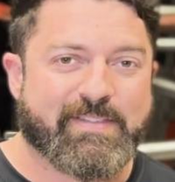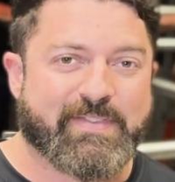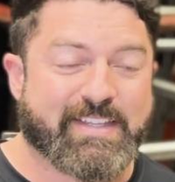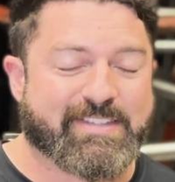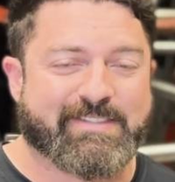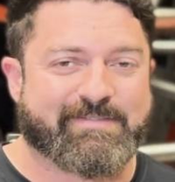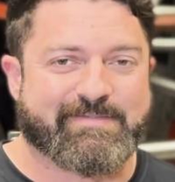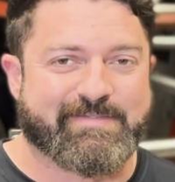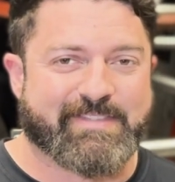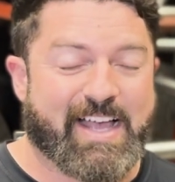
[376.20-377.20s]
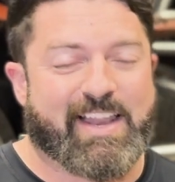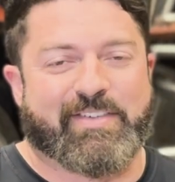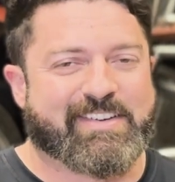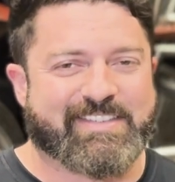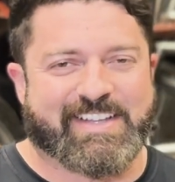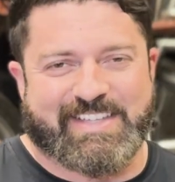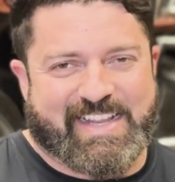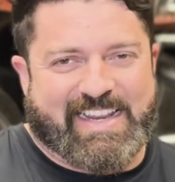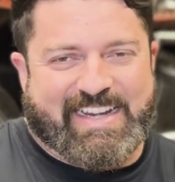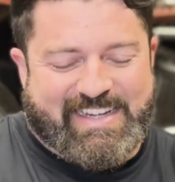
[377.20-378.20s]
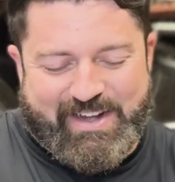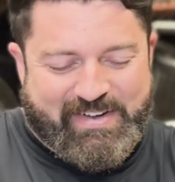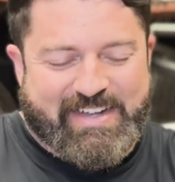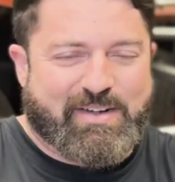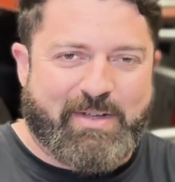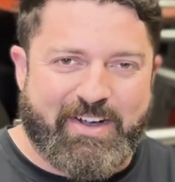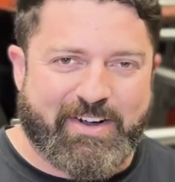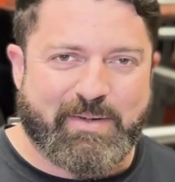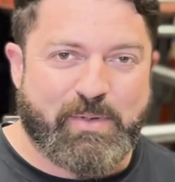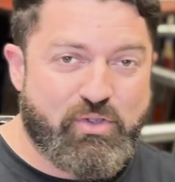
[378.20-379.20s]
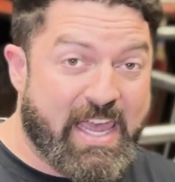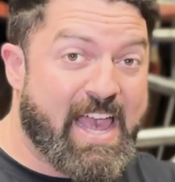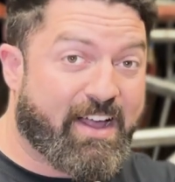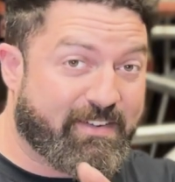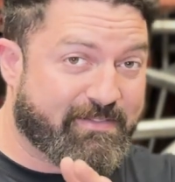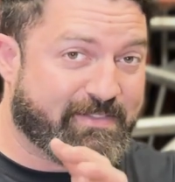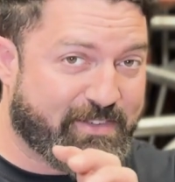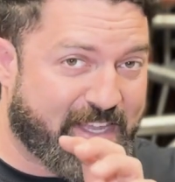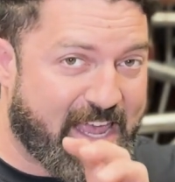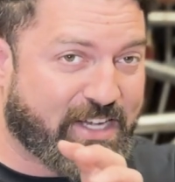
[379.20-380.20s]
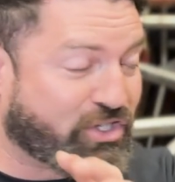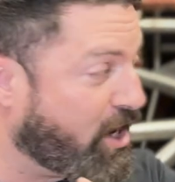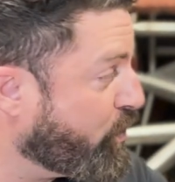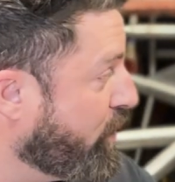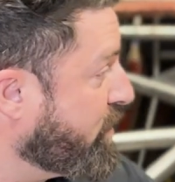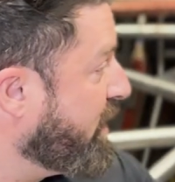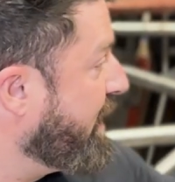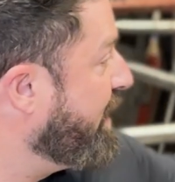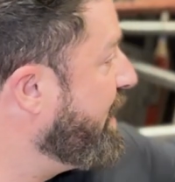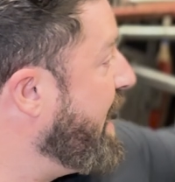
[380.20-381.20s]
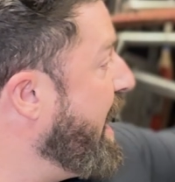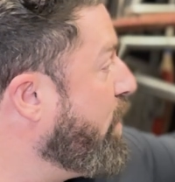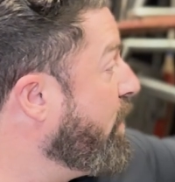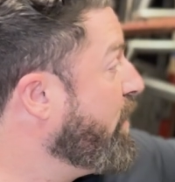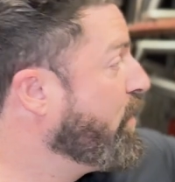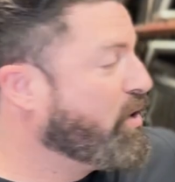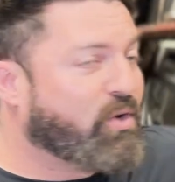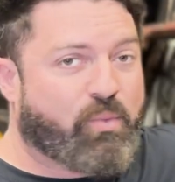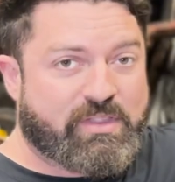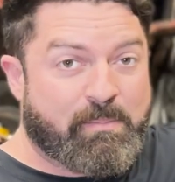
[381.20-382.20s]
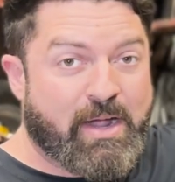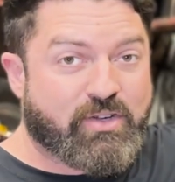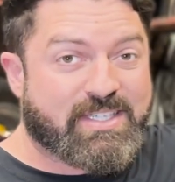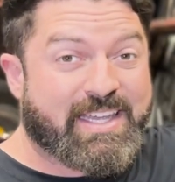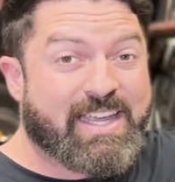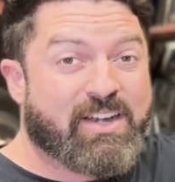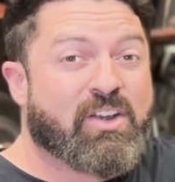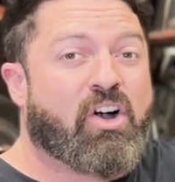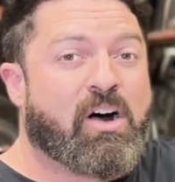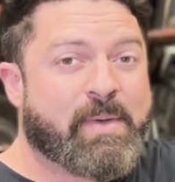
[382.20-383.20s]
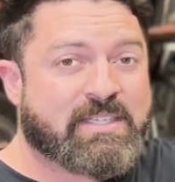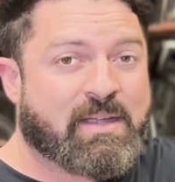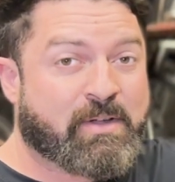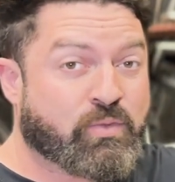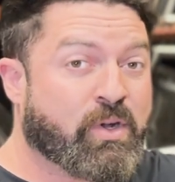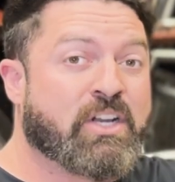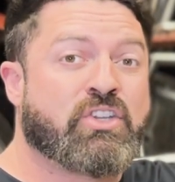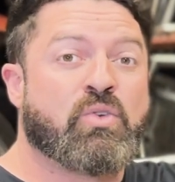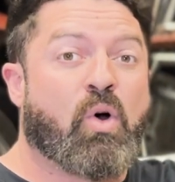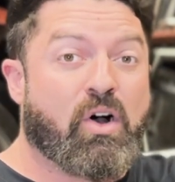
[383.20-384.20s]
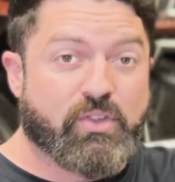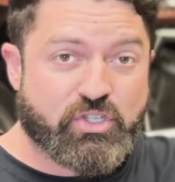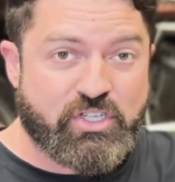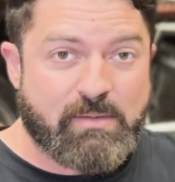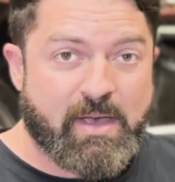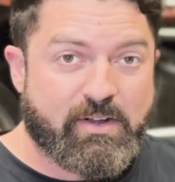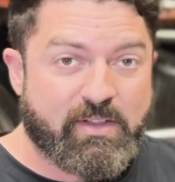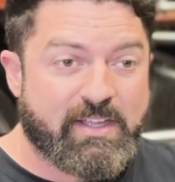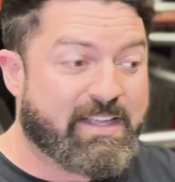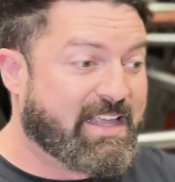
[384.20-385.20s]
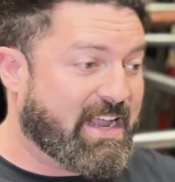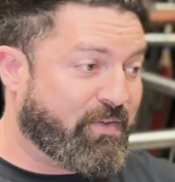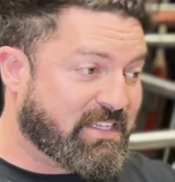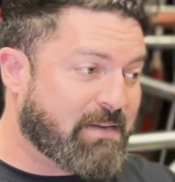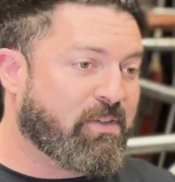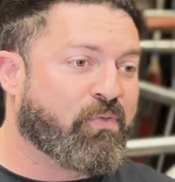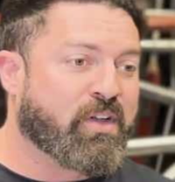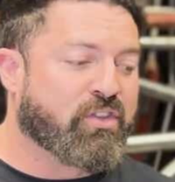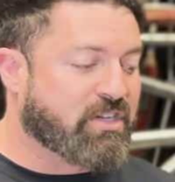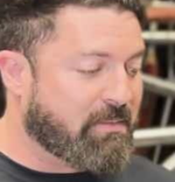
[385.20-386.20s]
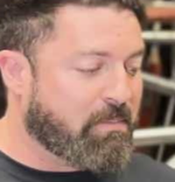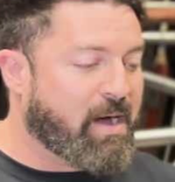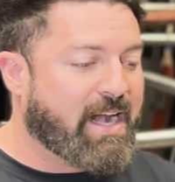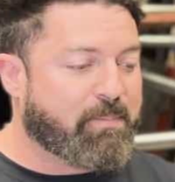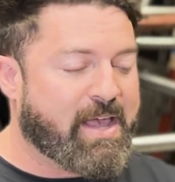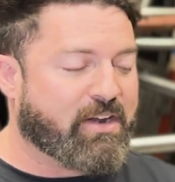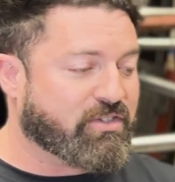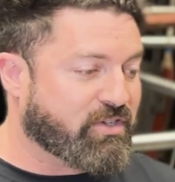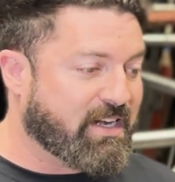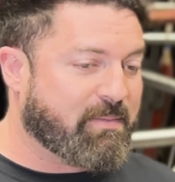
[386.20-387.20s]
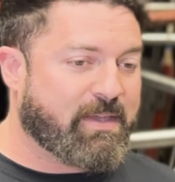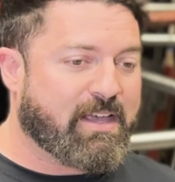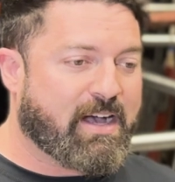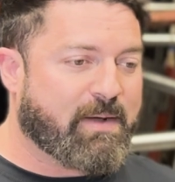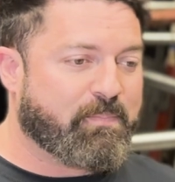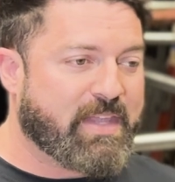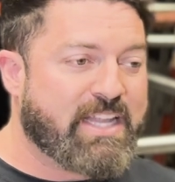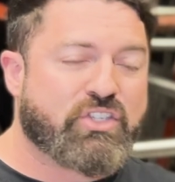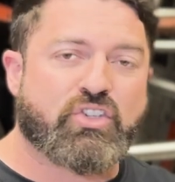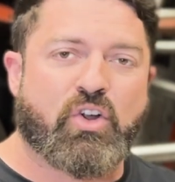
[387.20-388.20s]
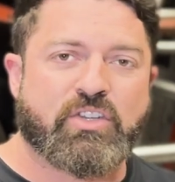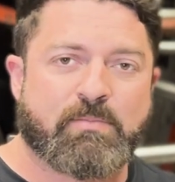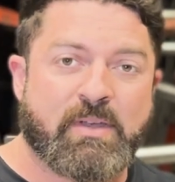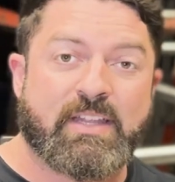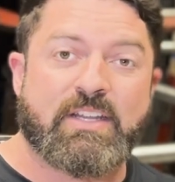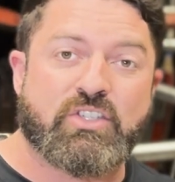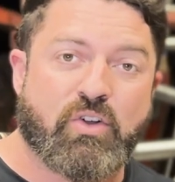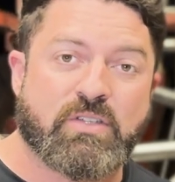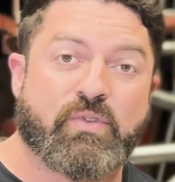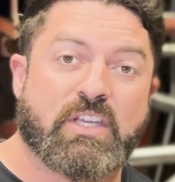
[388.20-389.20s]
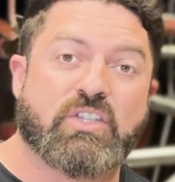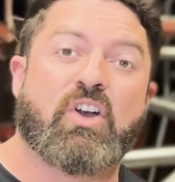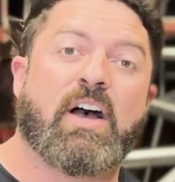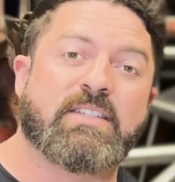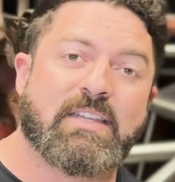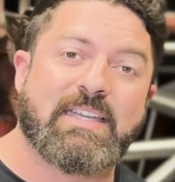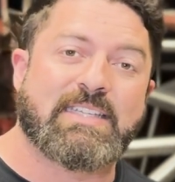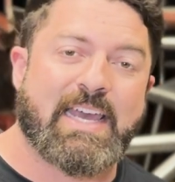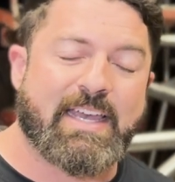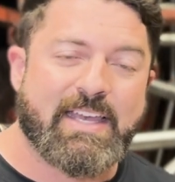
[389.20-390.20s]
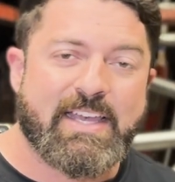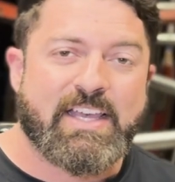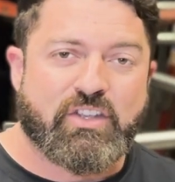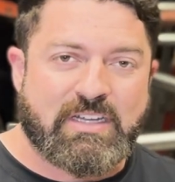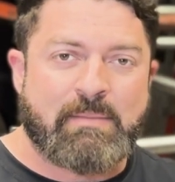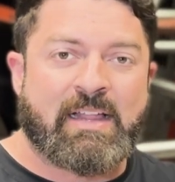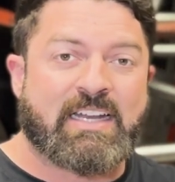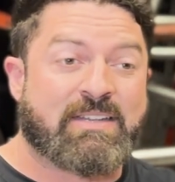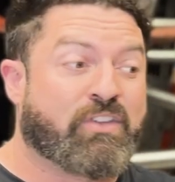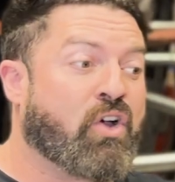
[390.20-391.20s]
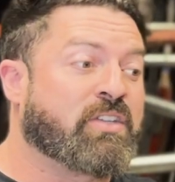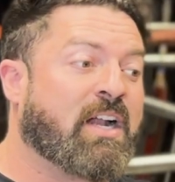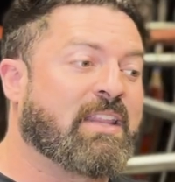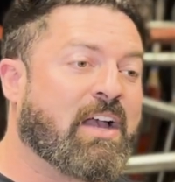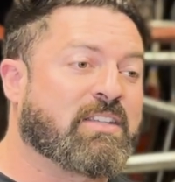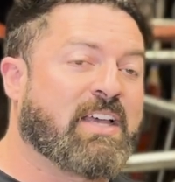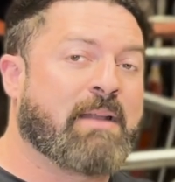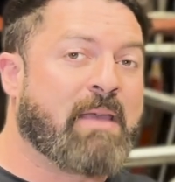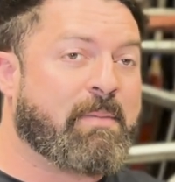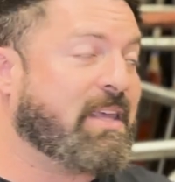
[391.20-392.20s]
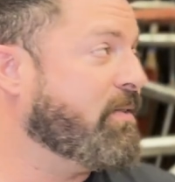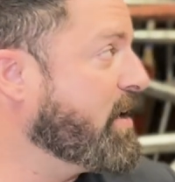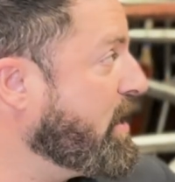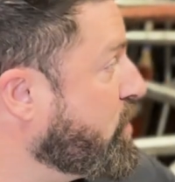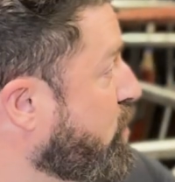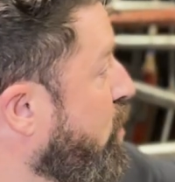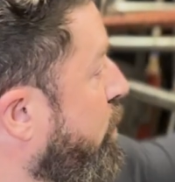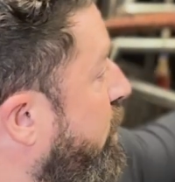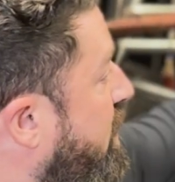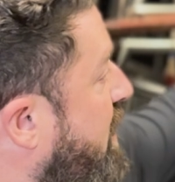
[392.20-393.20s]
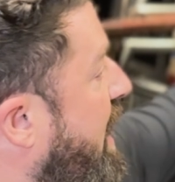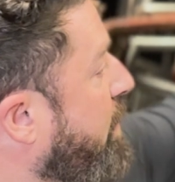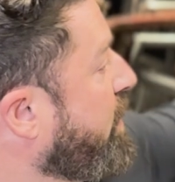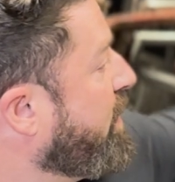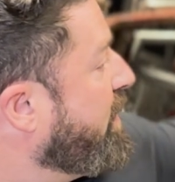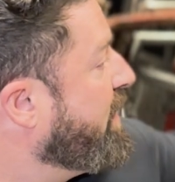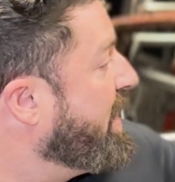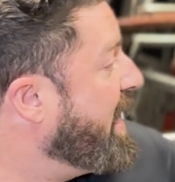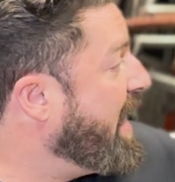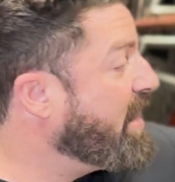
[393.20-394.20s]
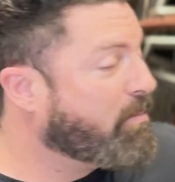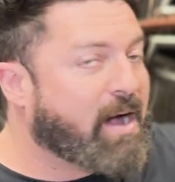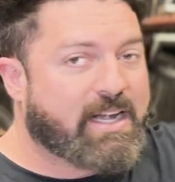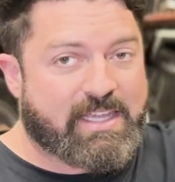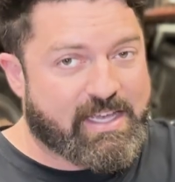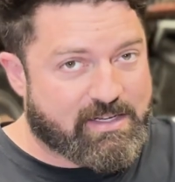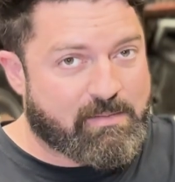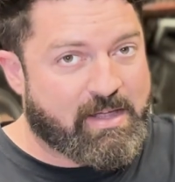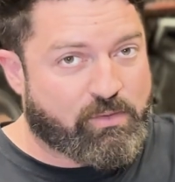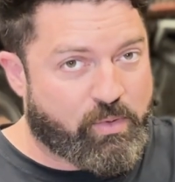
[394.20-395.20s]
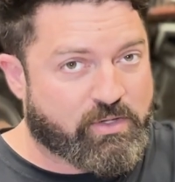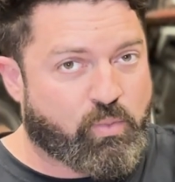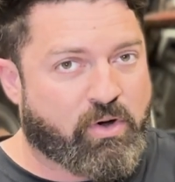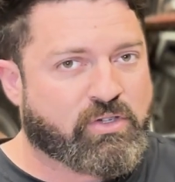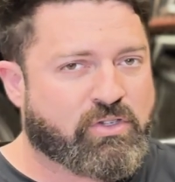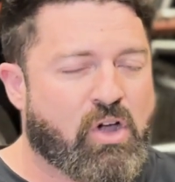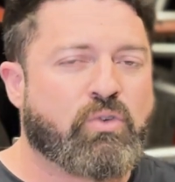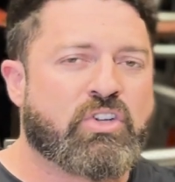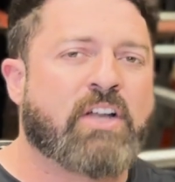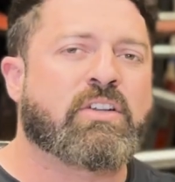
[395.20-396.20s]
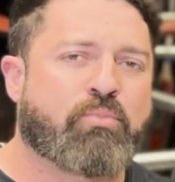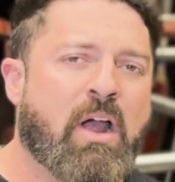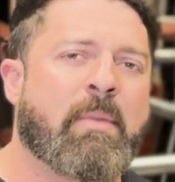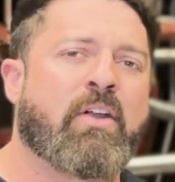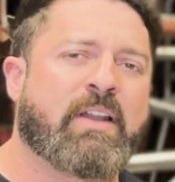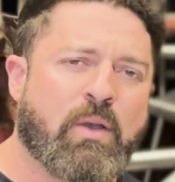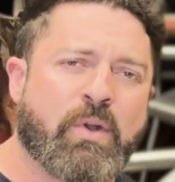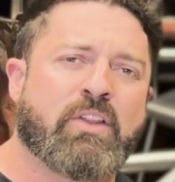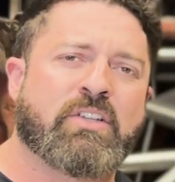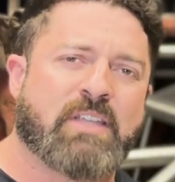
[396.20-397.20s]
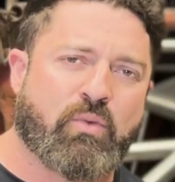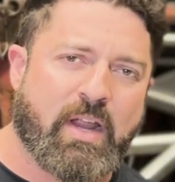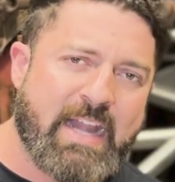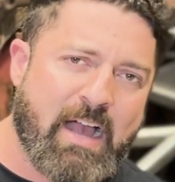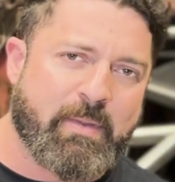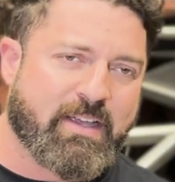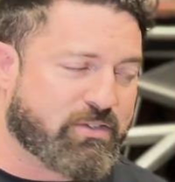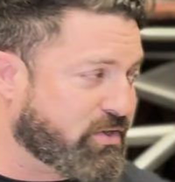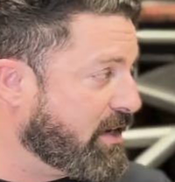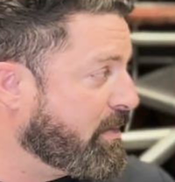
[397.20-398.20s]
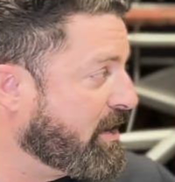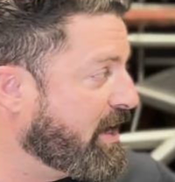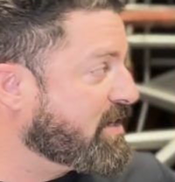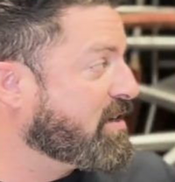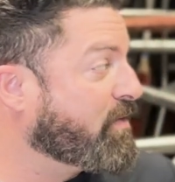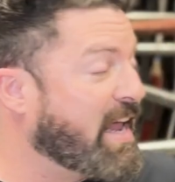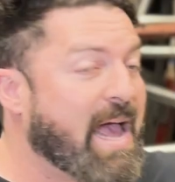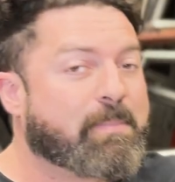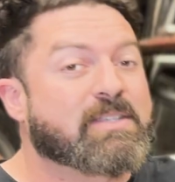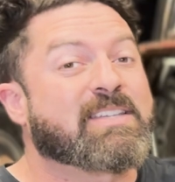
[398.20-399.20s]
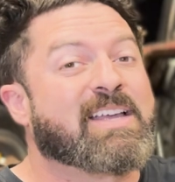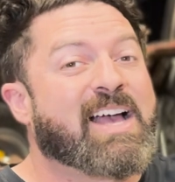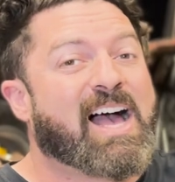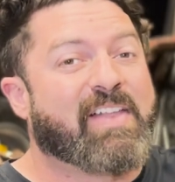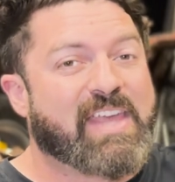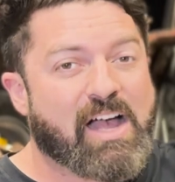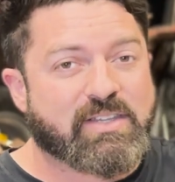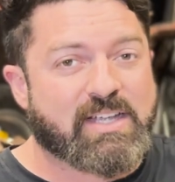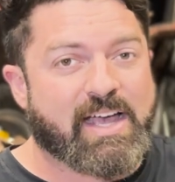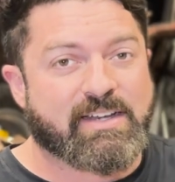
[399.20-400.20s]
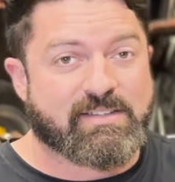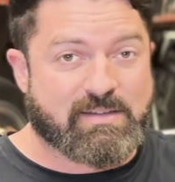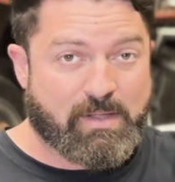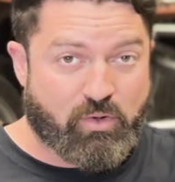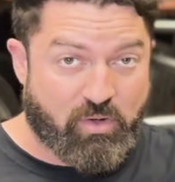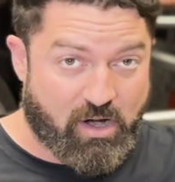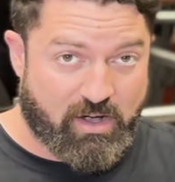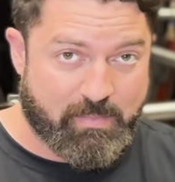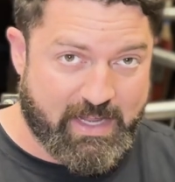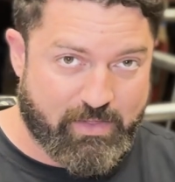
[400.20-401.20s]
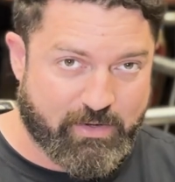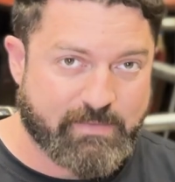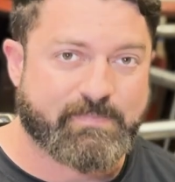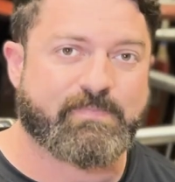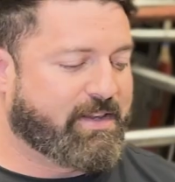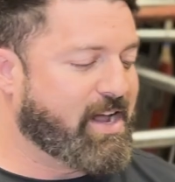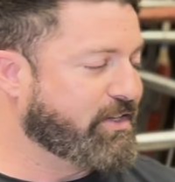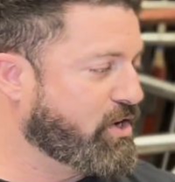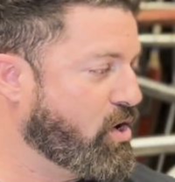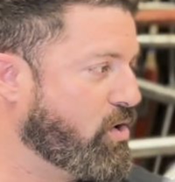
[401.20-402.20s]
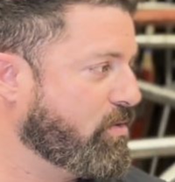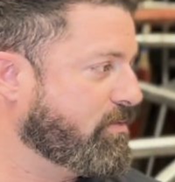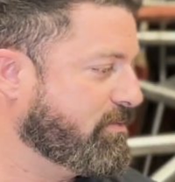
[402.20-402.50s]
I love it. It's near and dear to my heart. But you can't judge what it looks like now with the bare skin all messed up, because we're gonna do all the sheet metal. Everything's gonna be filled. There's gonna be body panels. There's gonna be inserts, billet inserts for the exhaust and the intake. There's gonna be a lot of stuff that goes on the outside, maybe even a scoop for the top, and a body kit to make the wheels work. So don't judge it primarily on what it looks like right now, because there's gonna be a lot of stuff that happens on the outside to make the whole car come together. Dunzo!